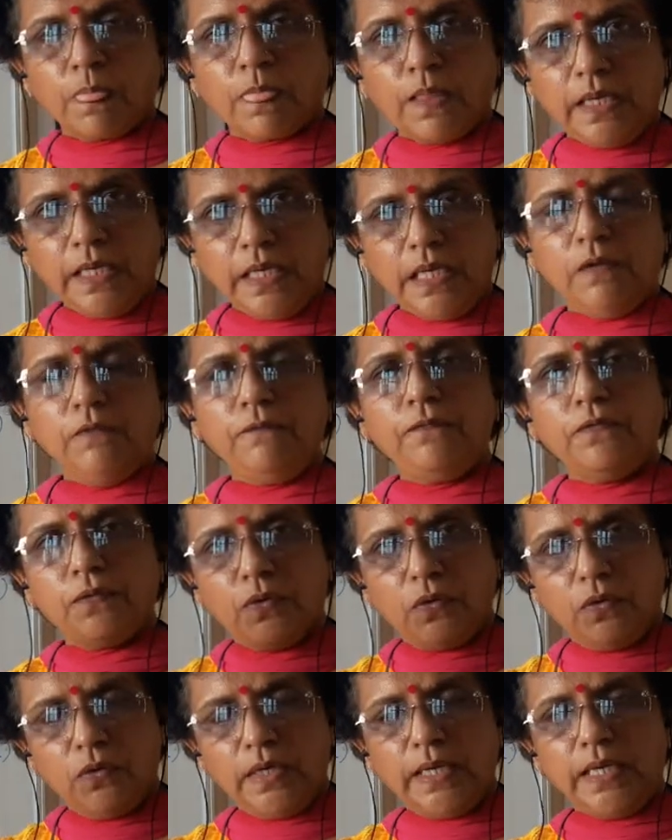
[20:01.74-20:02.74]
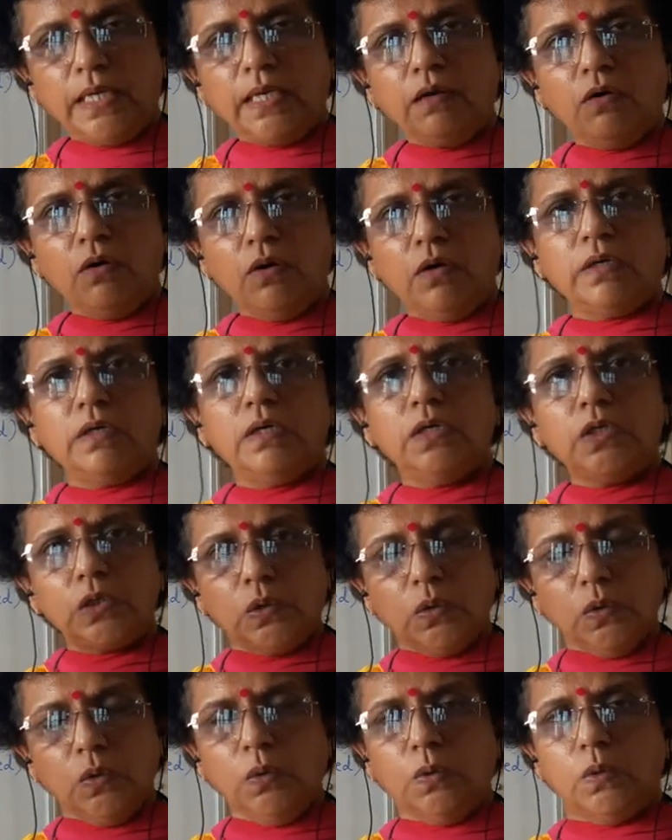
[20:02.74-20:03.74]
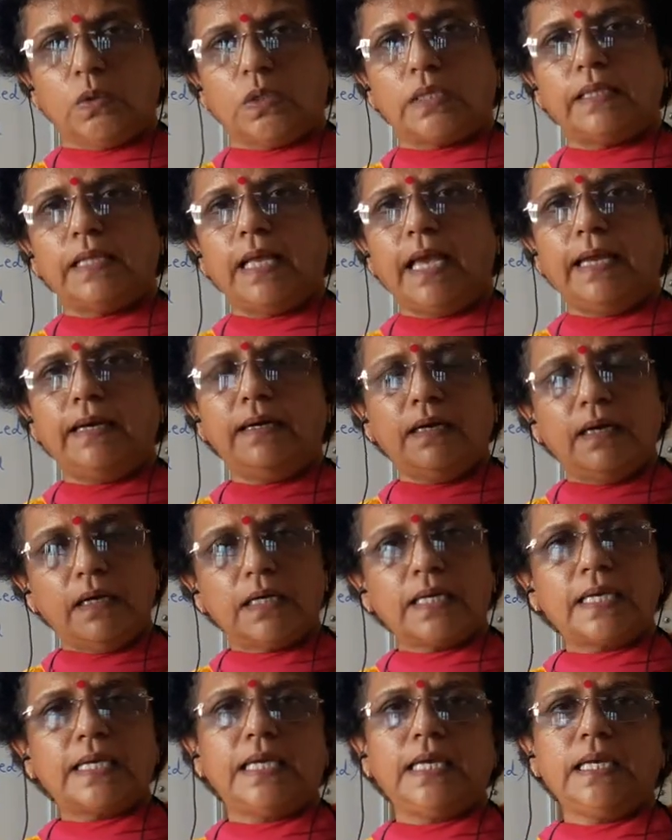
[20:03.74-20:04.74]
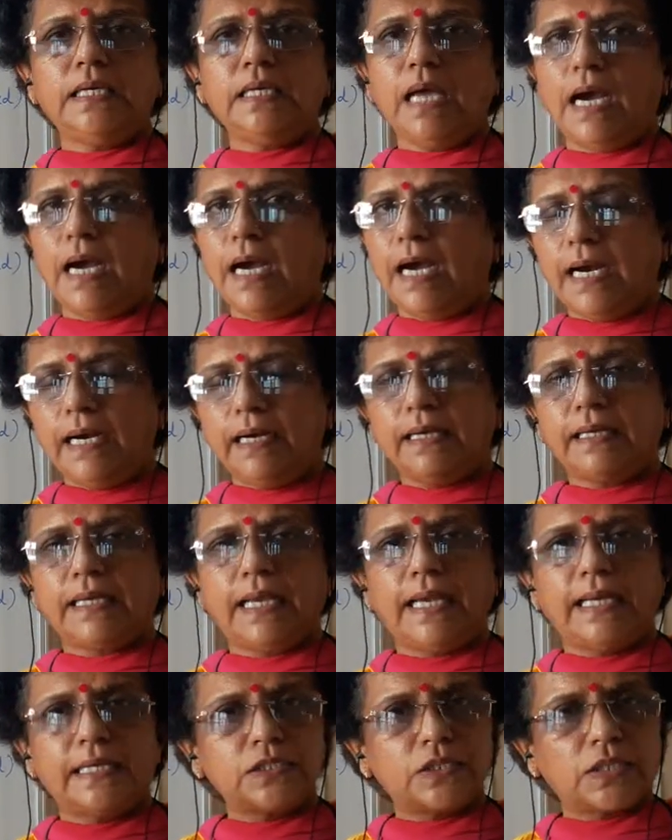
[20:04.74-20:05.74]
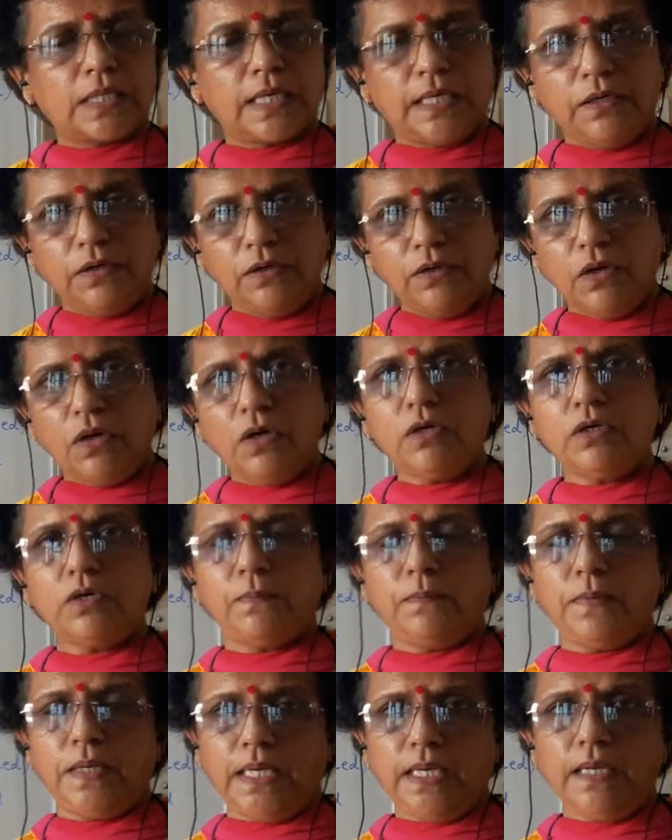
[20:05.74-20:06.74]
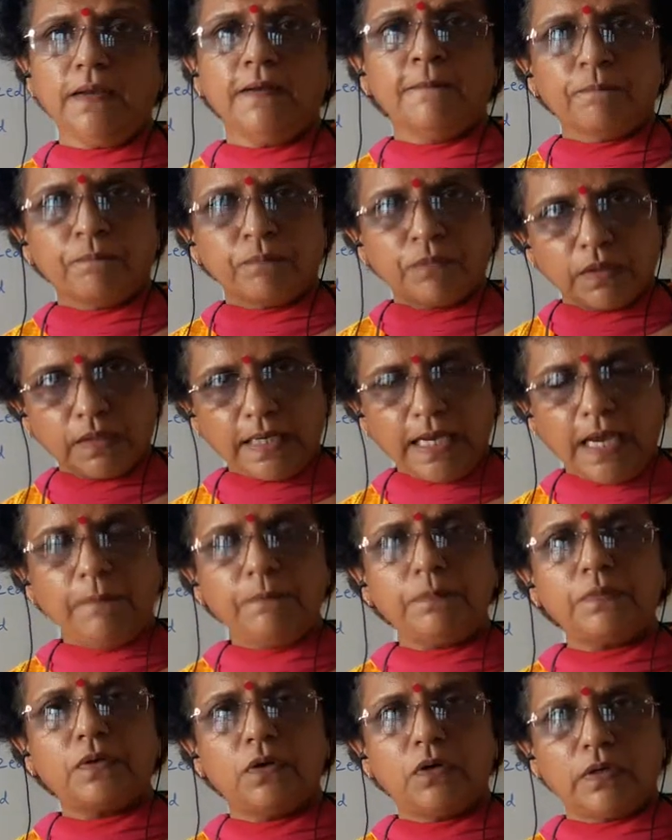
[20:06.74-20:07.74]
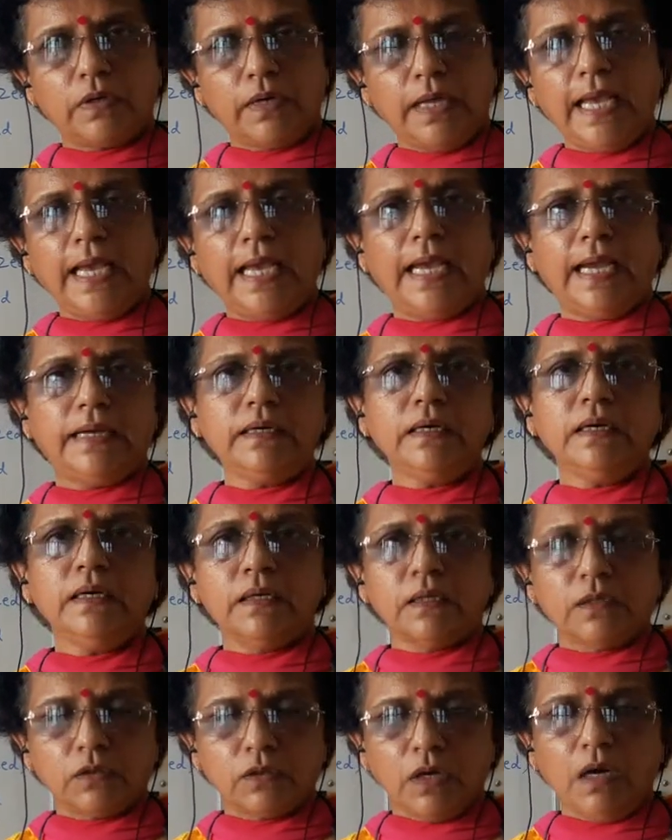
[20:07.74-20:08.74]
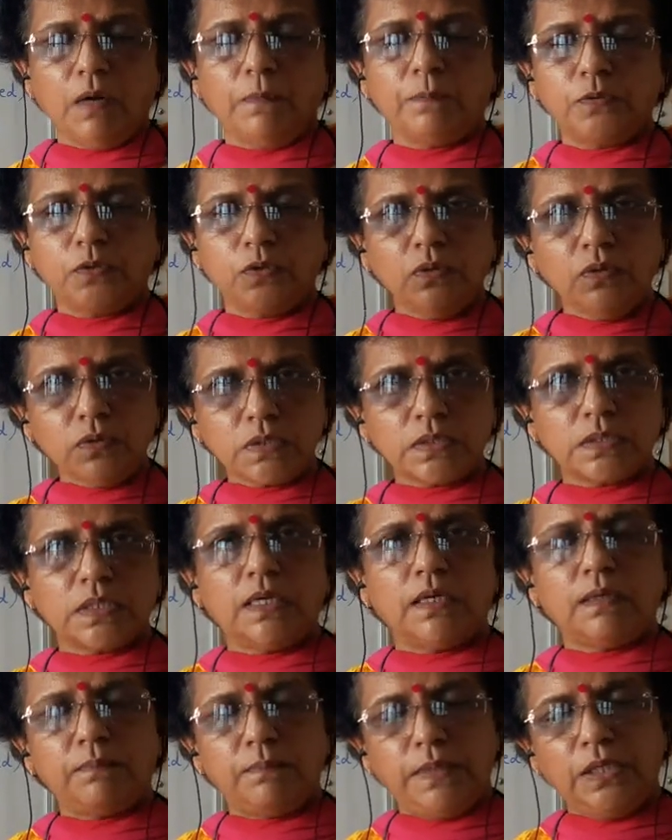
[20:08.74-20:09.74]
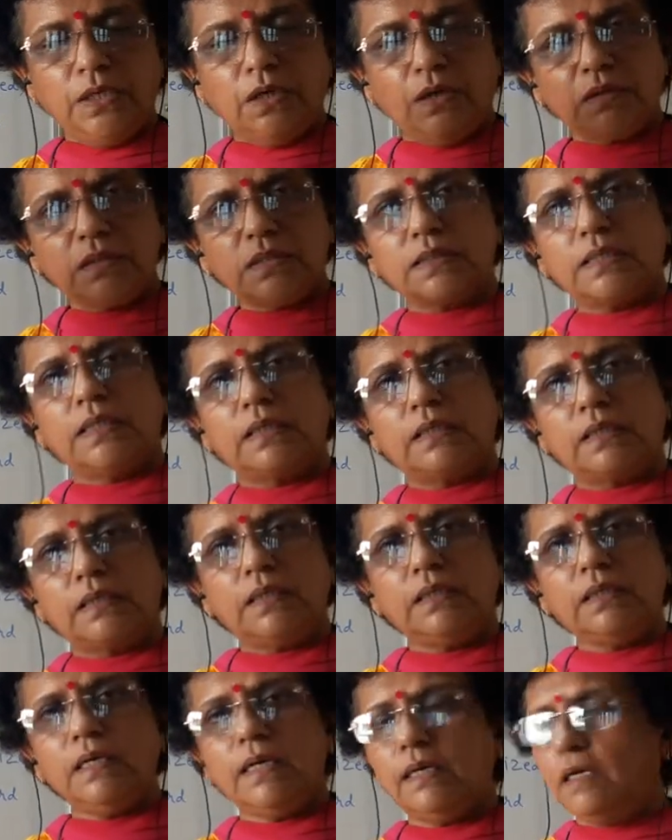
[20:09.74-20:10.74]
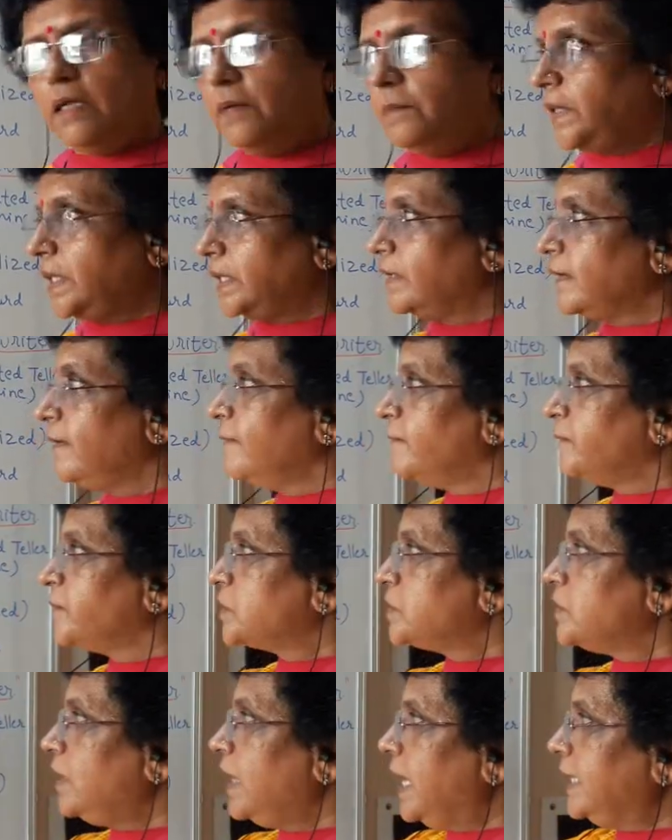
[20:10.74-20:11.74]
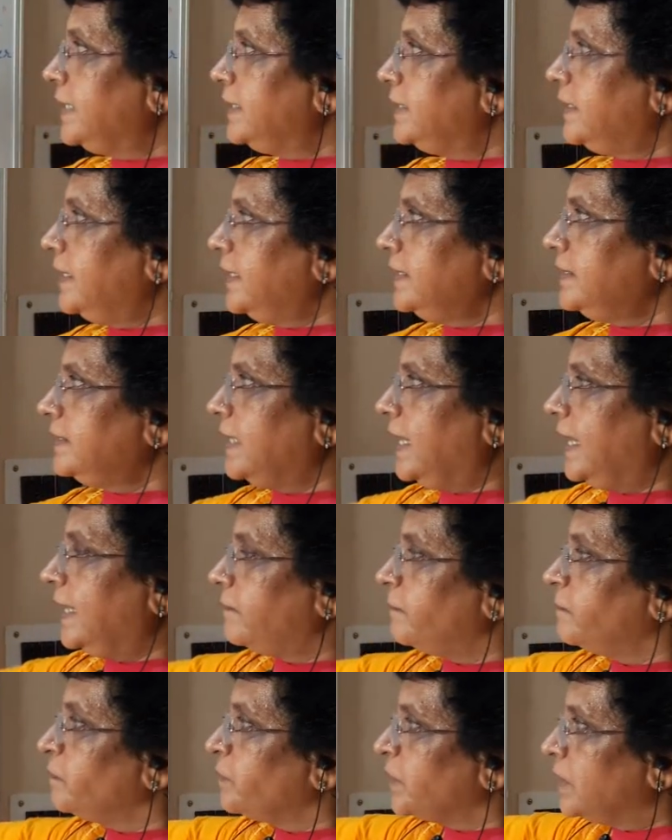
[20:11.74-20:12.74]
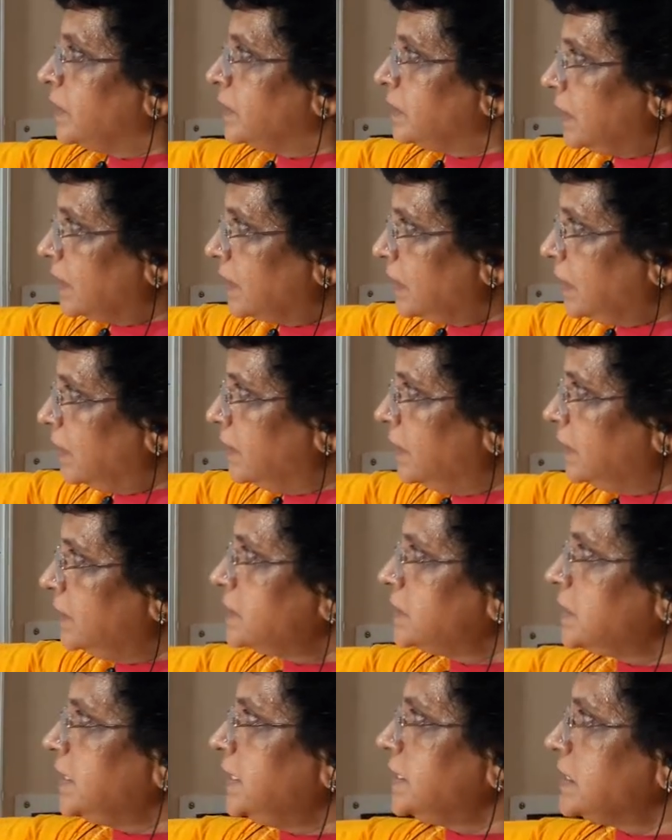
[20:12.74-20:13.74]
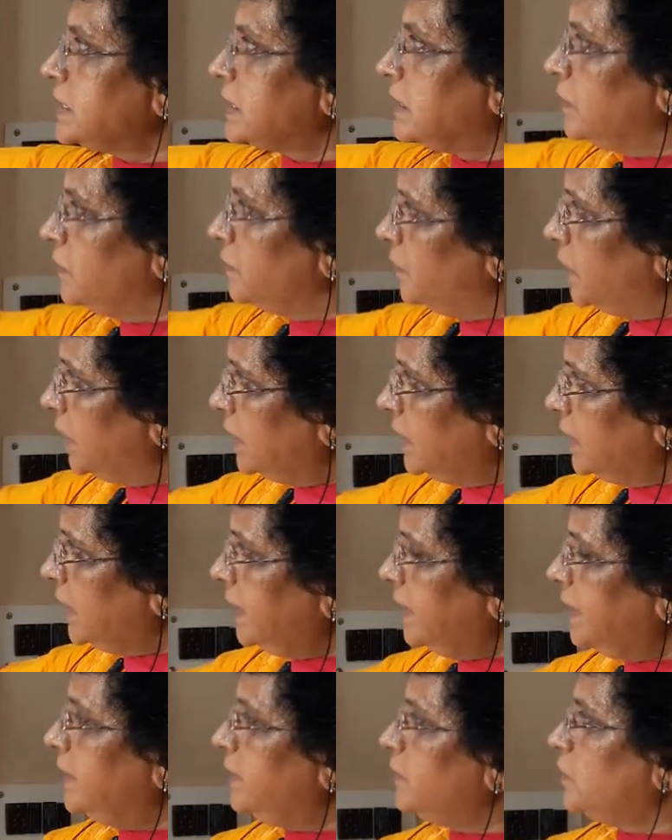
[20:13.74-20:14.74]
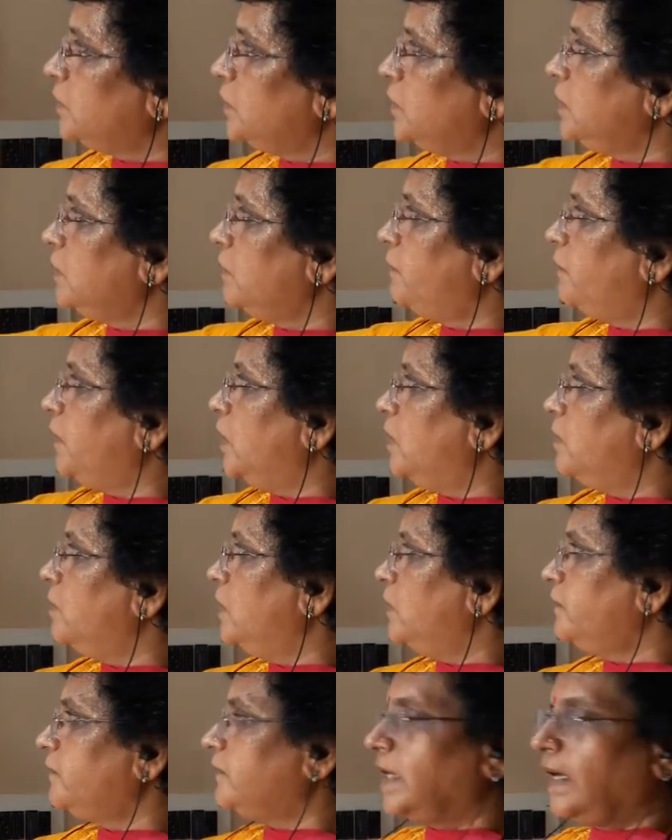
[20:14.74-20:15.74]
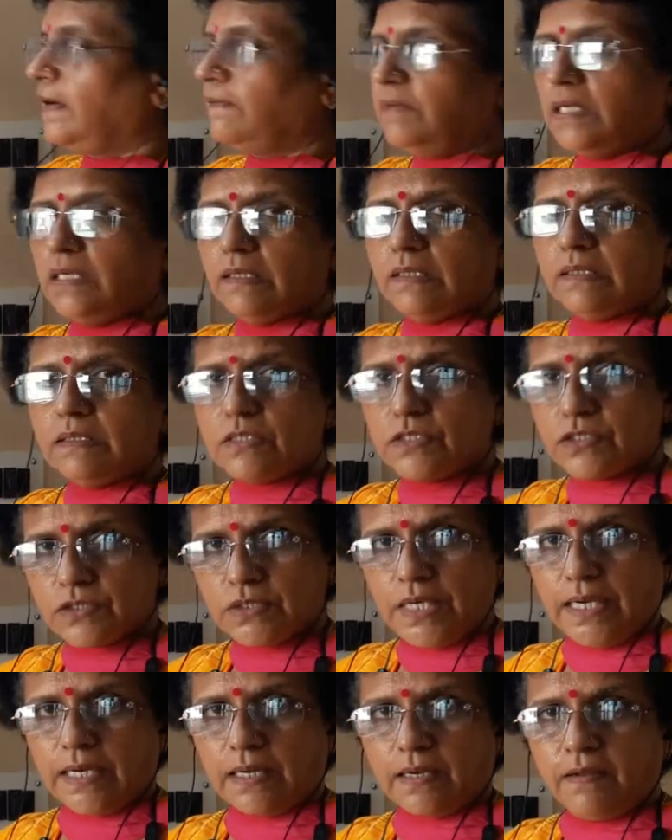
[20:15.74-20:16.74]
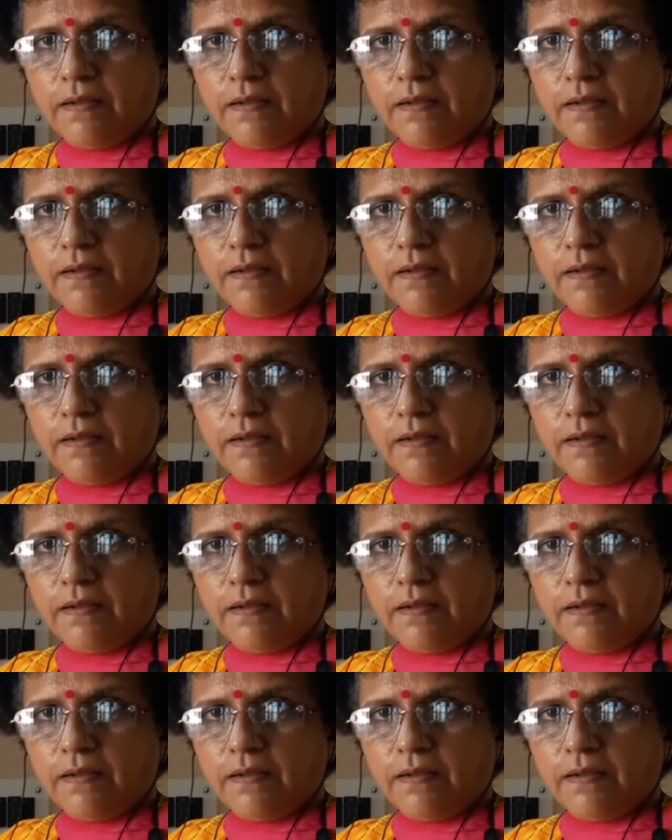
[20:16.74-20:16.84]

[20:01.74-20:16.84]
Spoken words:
if going on a tour, then again hard cash cannot be kept on hand up to beyond certain limit. So at that time the currency is converted into the form of traveler's check.